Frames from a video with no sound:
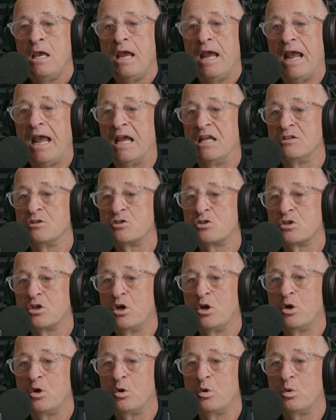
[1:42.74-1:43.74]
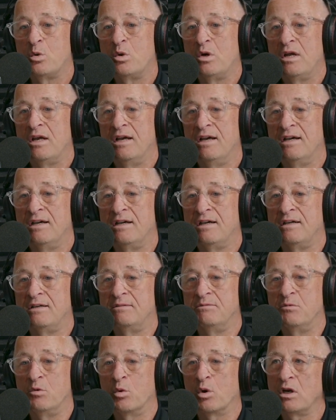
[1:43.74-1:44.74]
And so
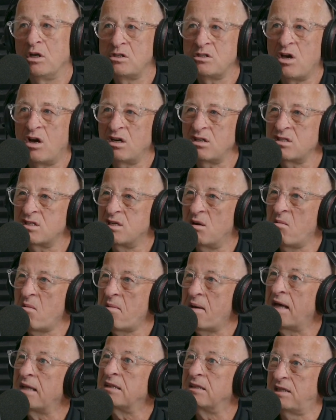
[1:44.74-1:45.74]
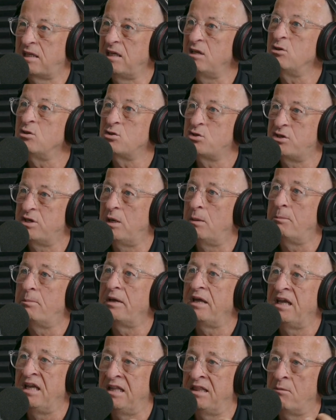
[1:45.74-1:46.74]
we're going to talk some about leadership
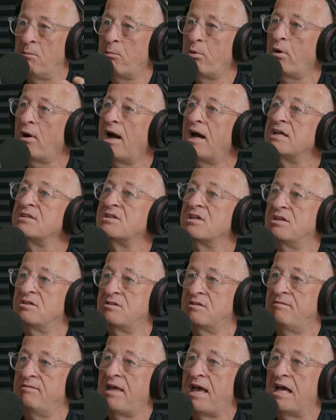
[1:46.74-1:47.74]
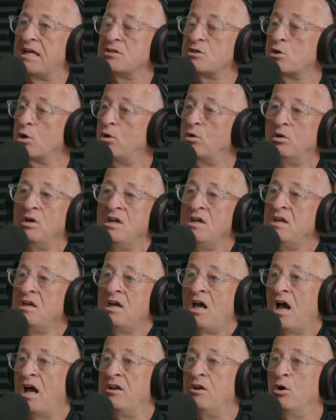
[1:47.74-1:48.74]
in the process of that. So
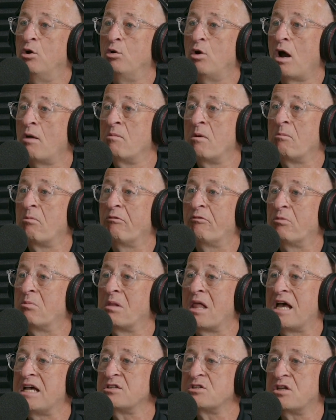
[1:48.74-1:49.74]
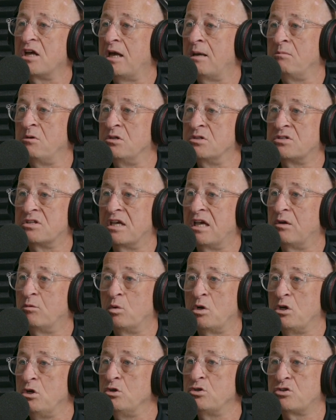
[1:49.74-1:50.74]
I remember from last time you said
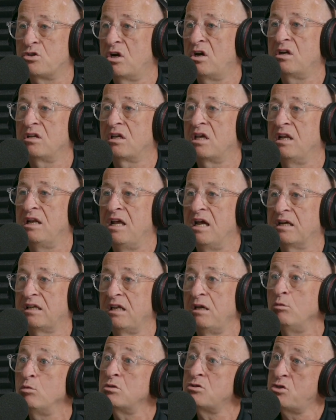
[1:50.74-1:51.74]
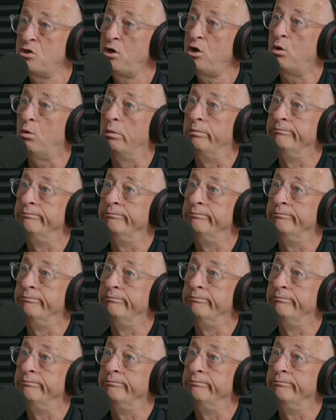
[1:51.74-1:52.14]
when you started Connect, it was you.